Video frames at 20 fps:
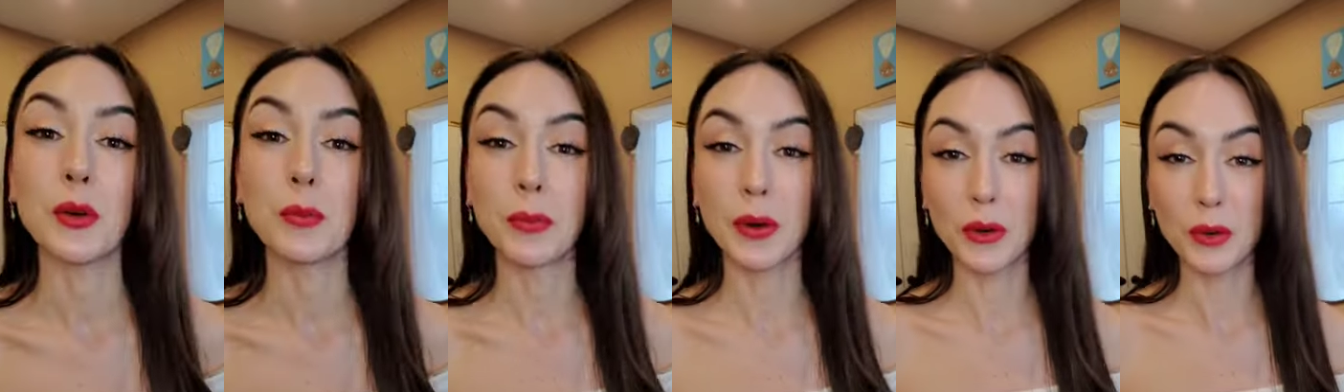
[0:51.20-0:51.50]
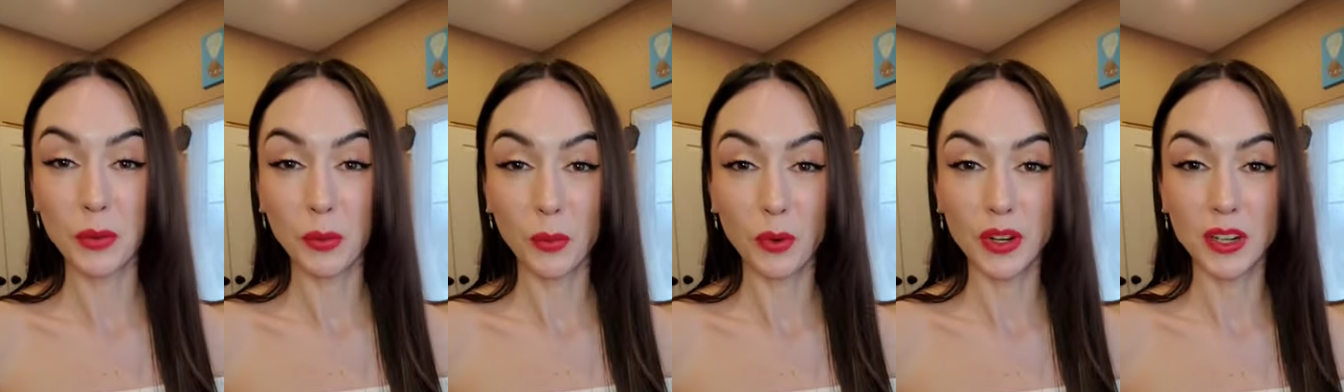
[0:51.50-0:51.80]
They were
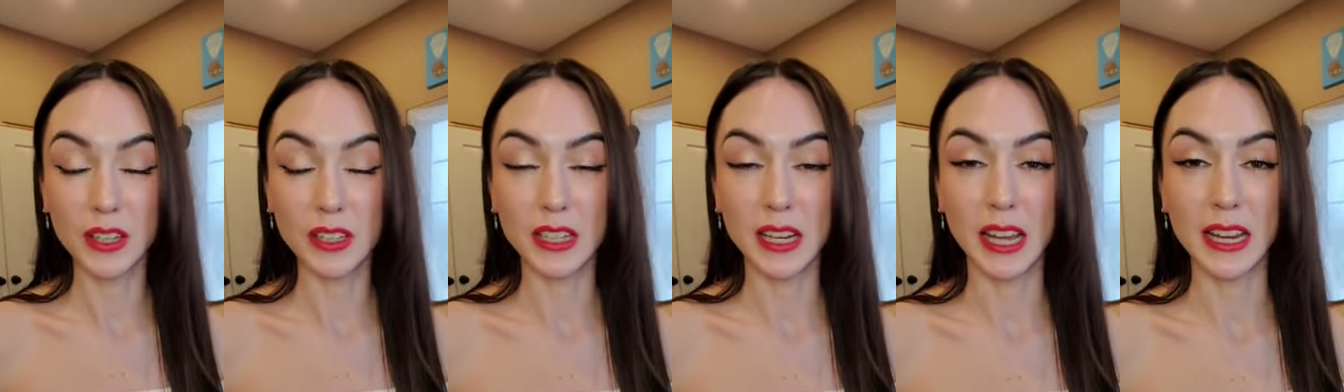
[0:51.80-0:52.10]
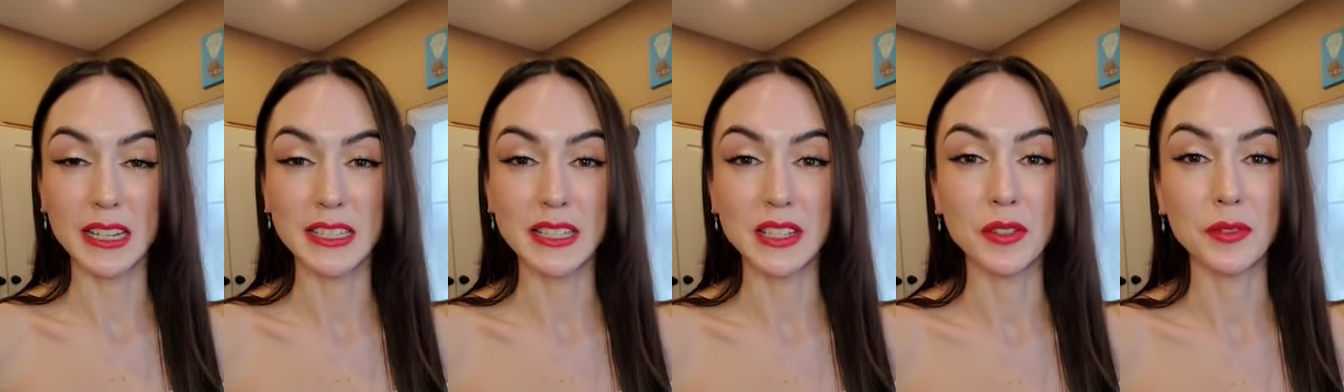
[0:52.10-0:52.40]
both worn in
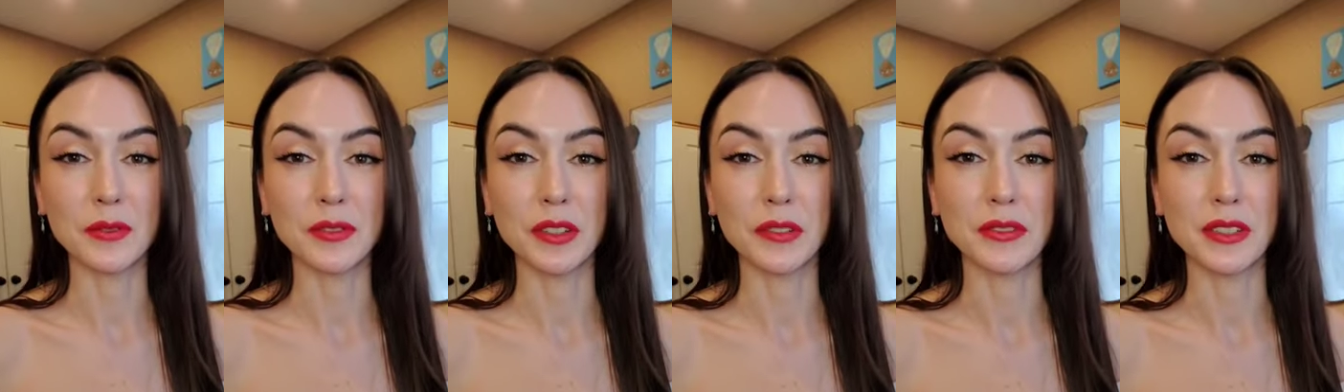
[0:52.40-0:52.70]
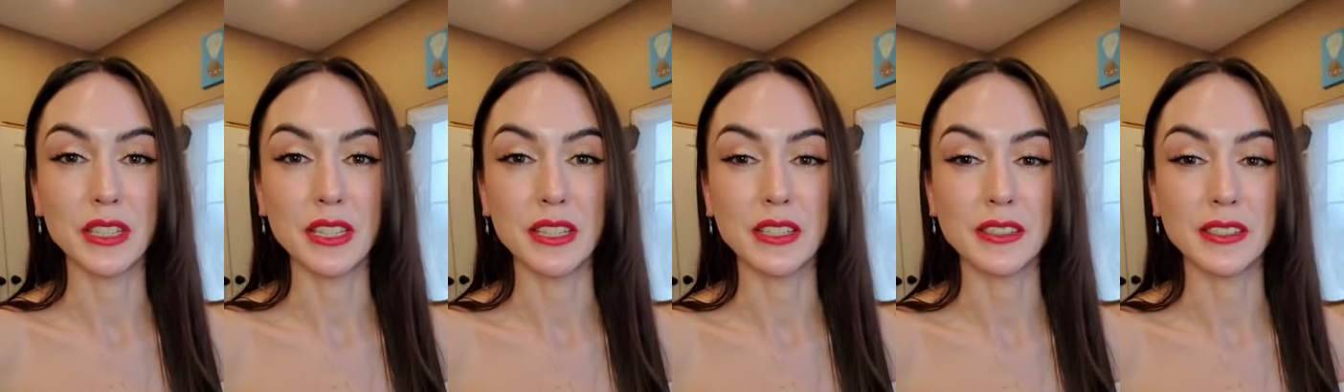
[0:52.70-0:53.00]
the
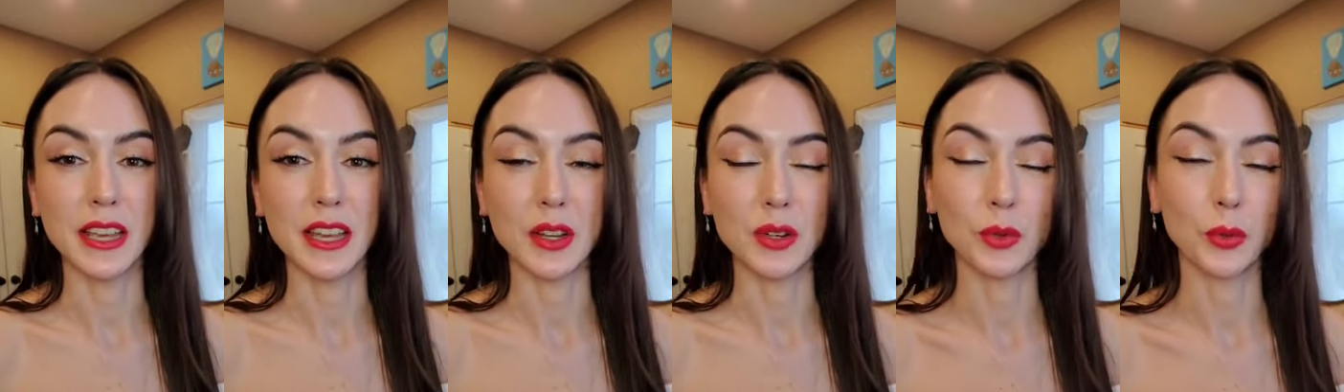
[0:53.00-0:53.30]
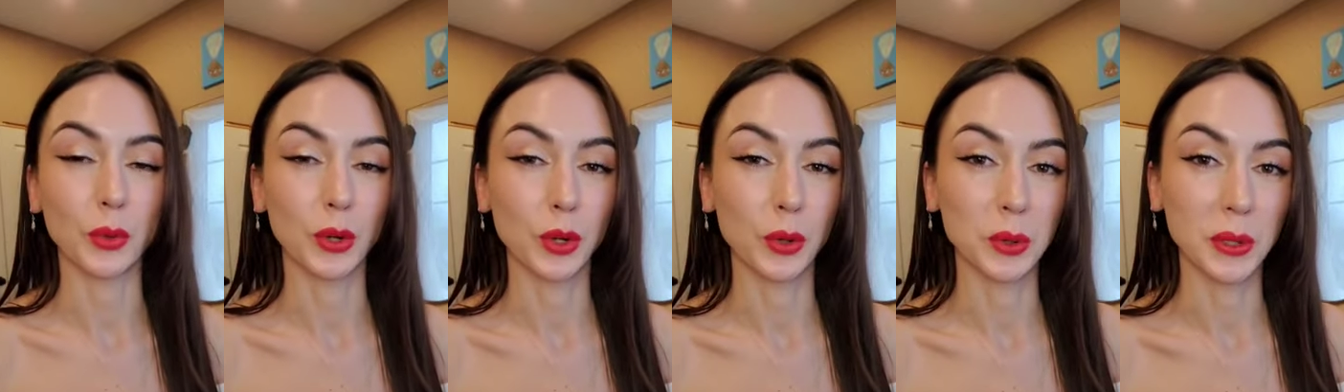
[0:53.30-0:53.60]
1950s
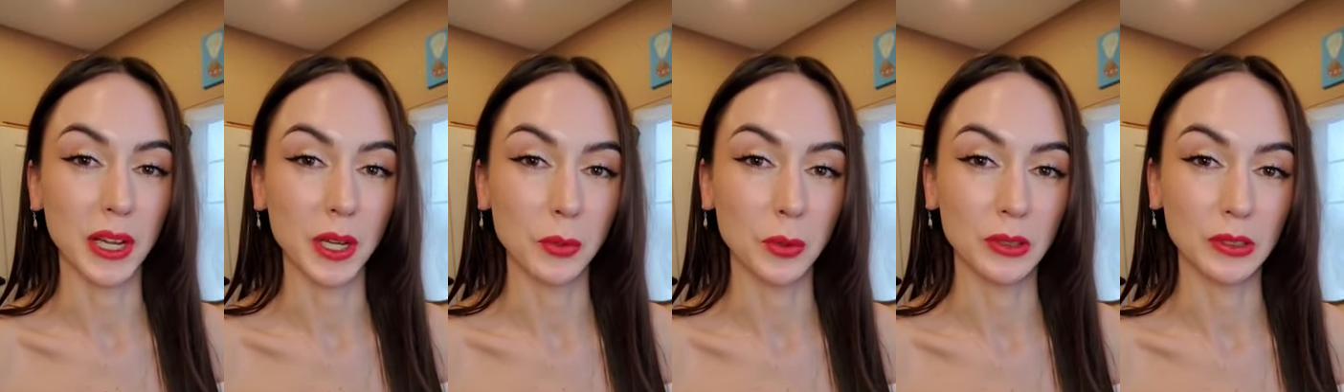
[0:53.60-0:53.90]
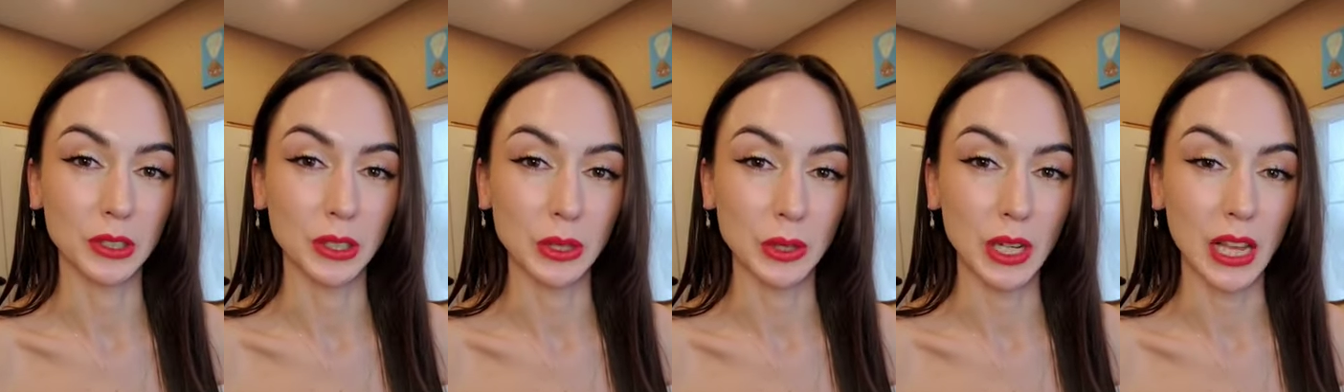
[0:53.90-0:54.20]
and were
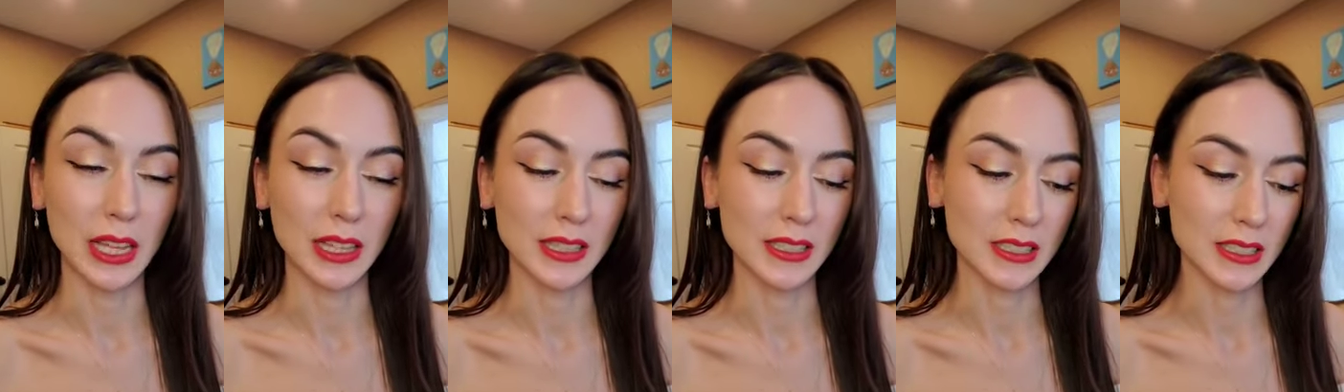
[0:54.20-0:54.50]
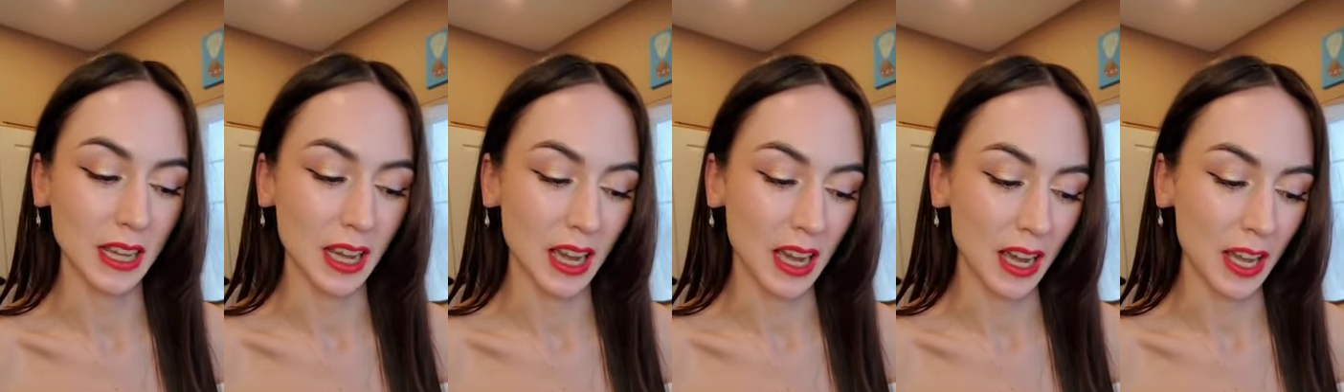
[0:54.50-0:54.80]
quite well known
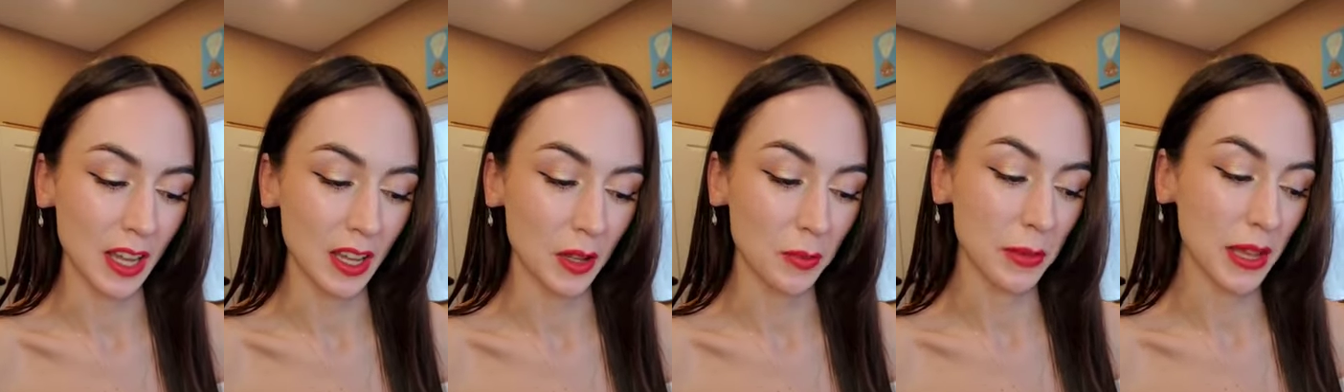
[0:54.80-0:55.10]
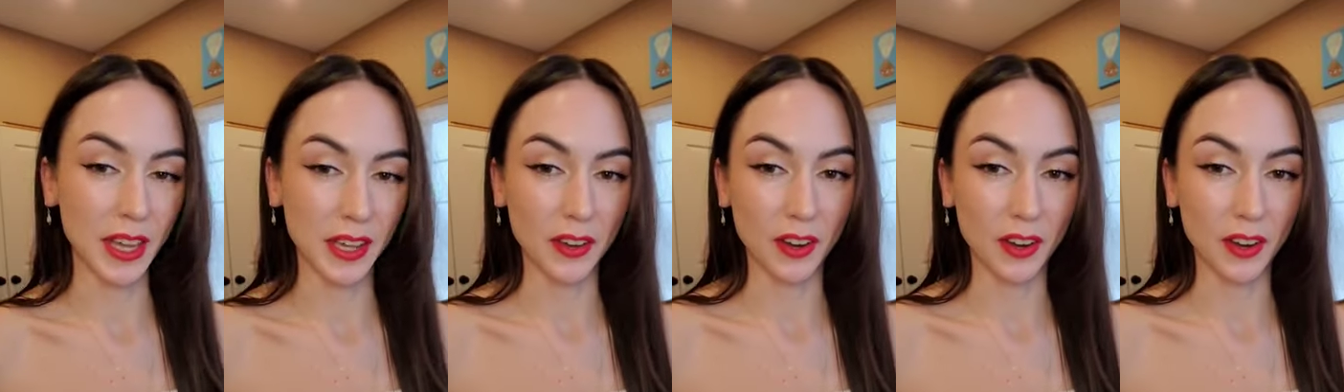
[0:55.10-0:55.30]
at the time.